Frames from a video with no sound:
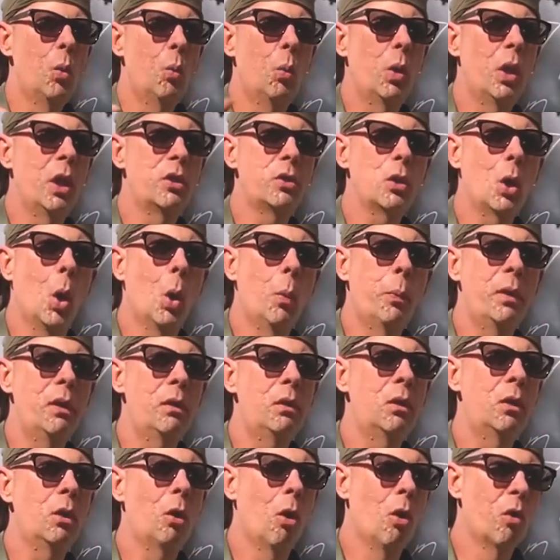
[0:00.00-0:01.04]
When it's
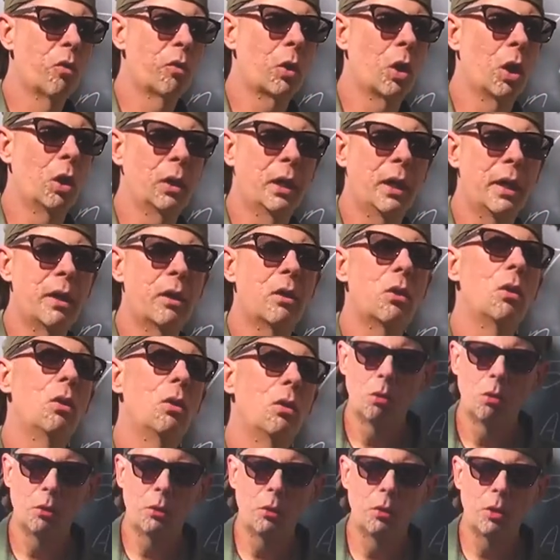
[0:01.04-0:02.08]
open, overall length
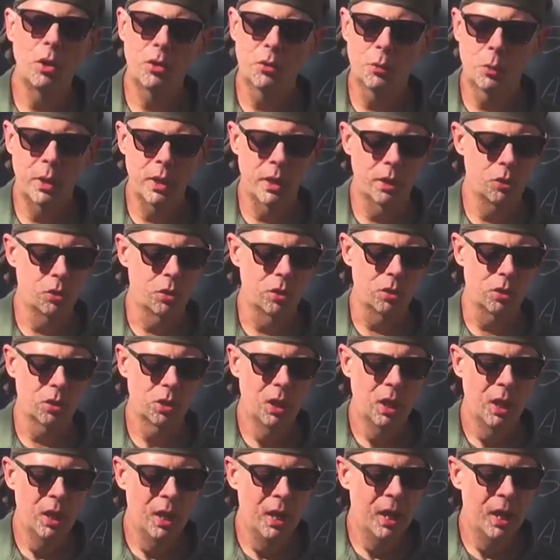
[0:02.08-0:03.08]
33 inches.